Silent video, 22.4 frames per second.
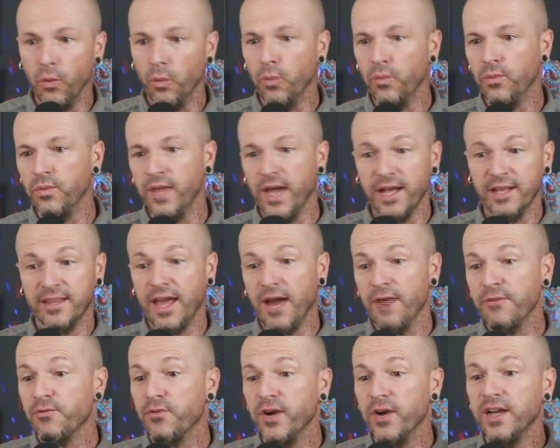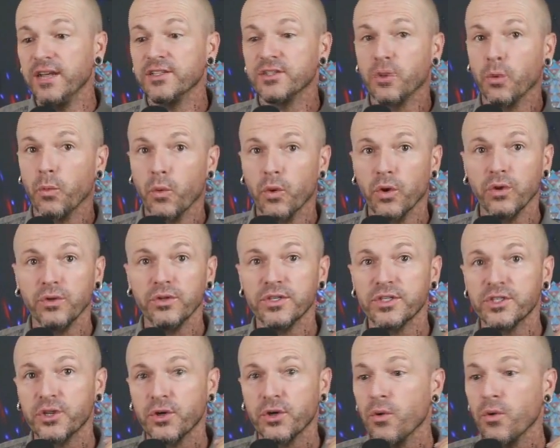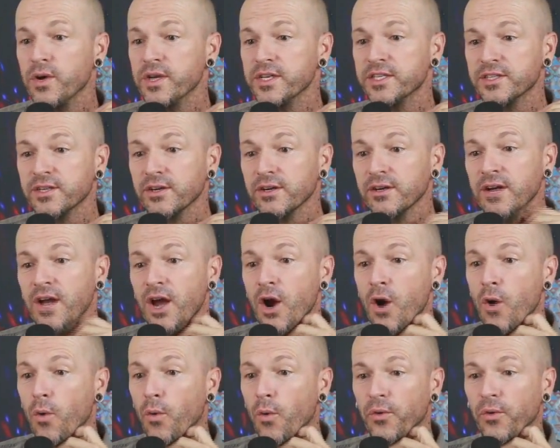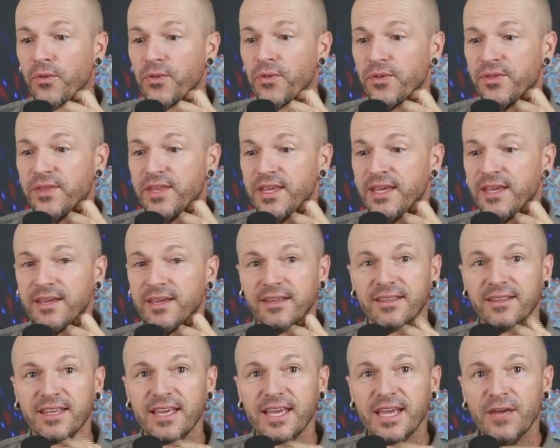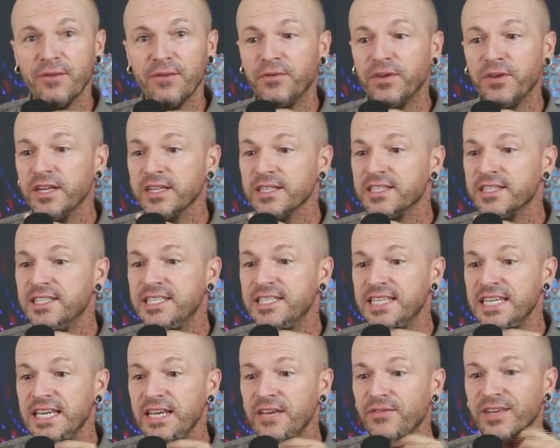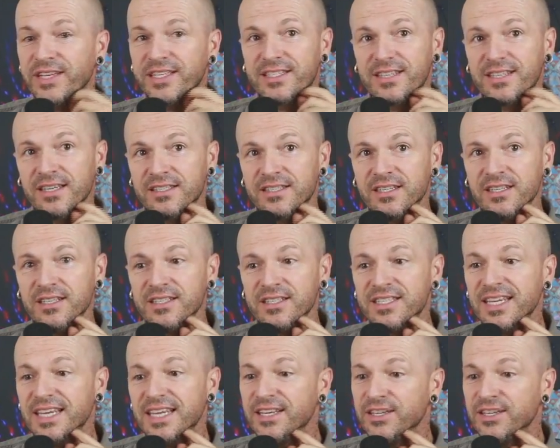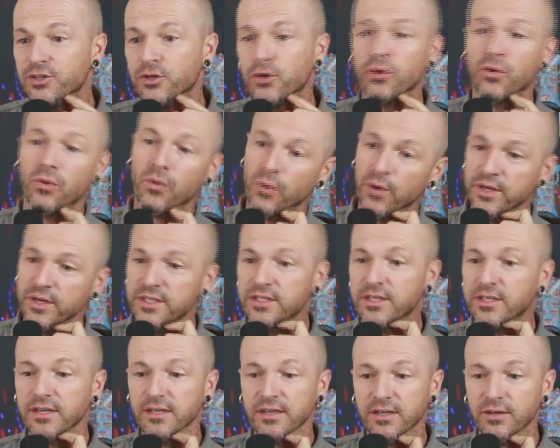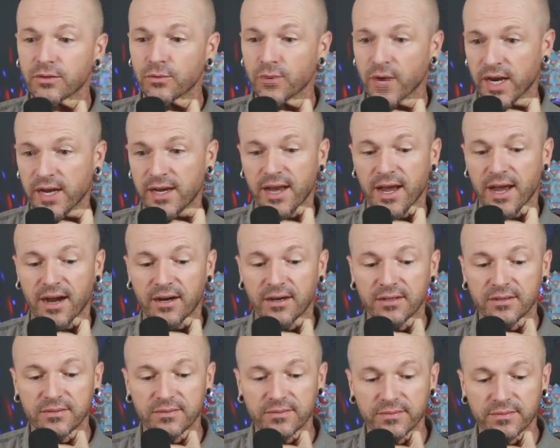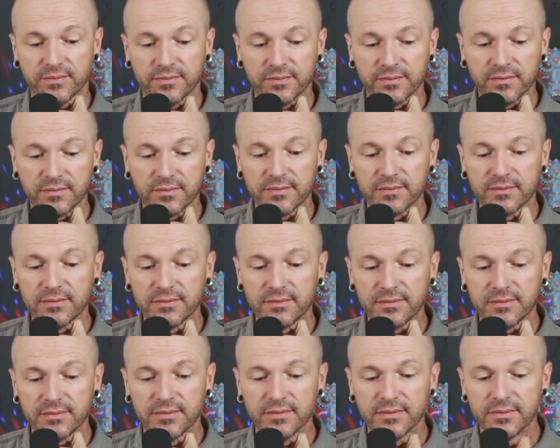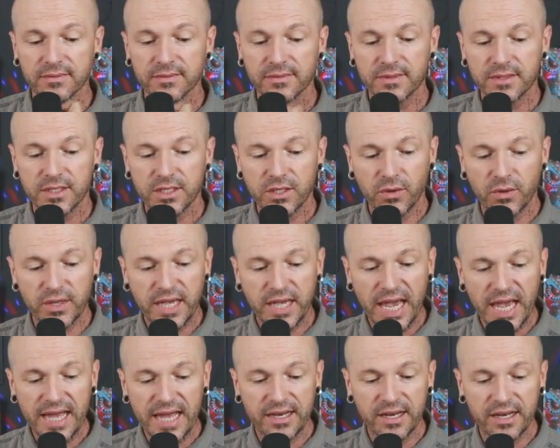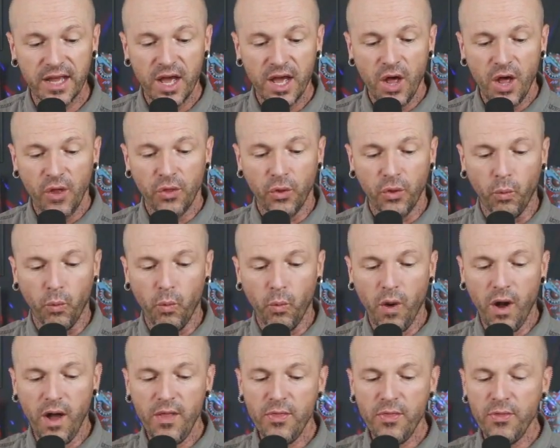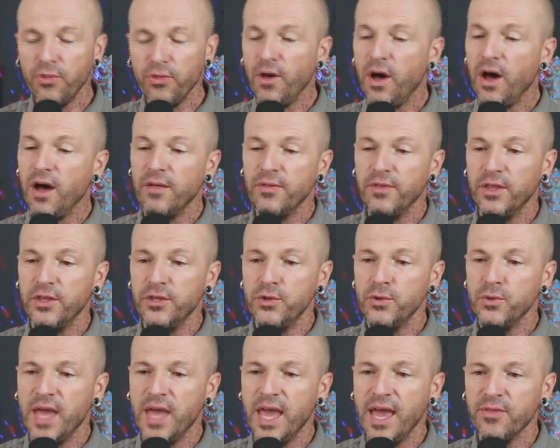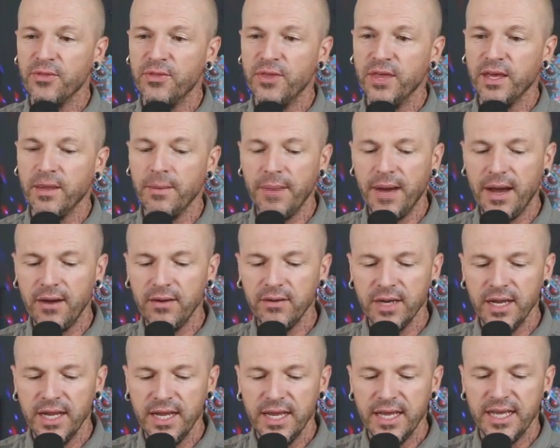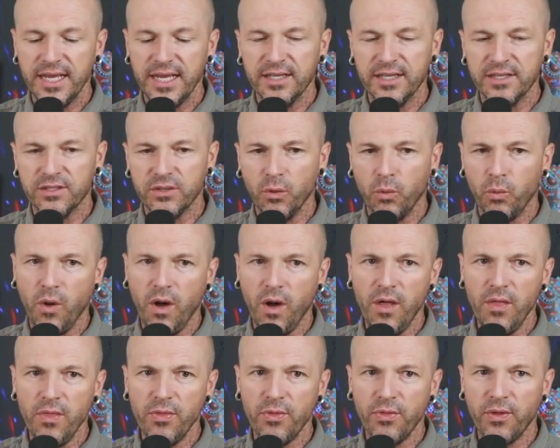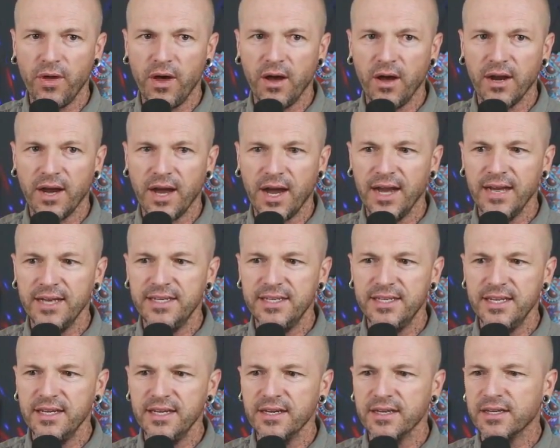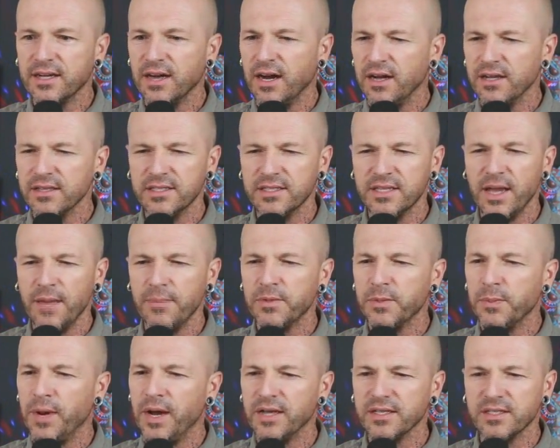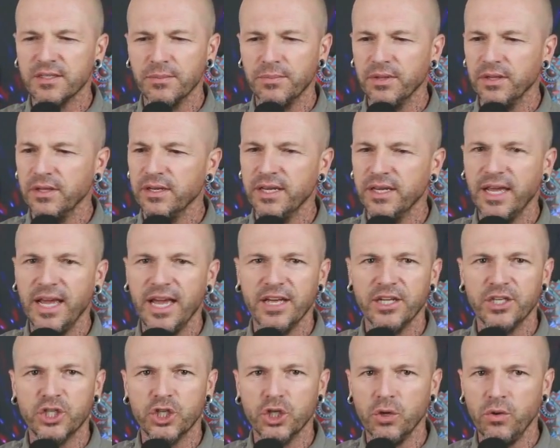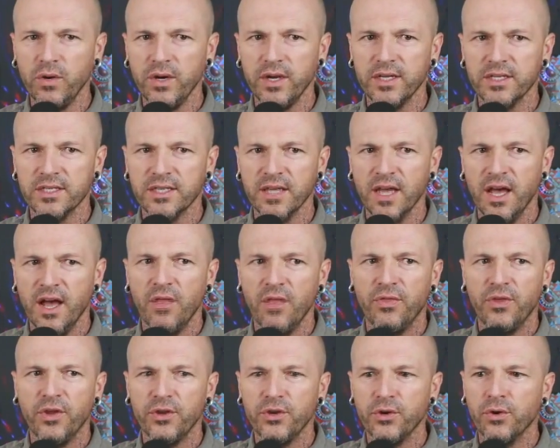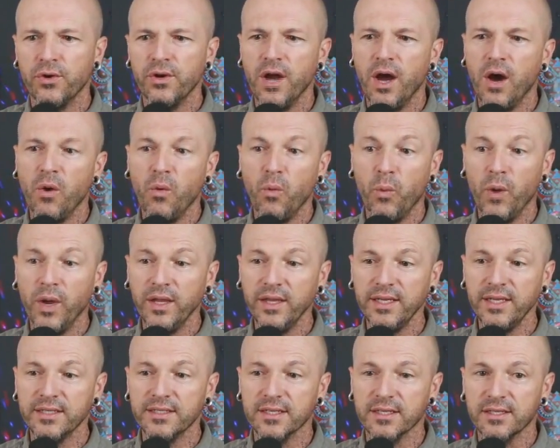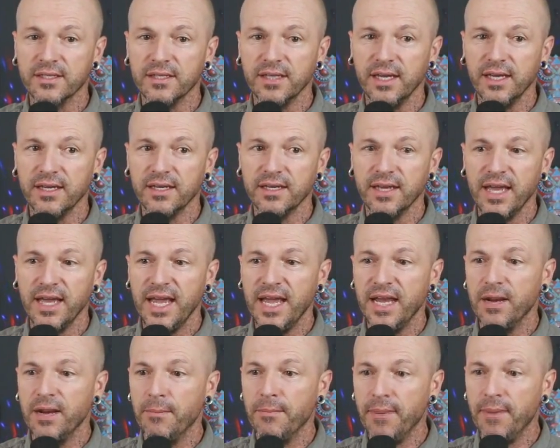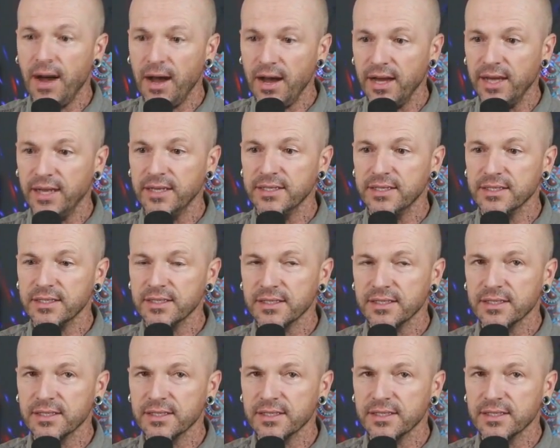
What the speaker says: that phrase, the world is your oyster, or the infinite sea of existence is your oyster right now. So again, the one thought that you can't think about is the one thought, idea, concept, possibility, and choice that you're not willing to think in a mind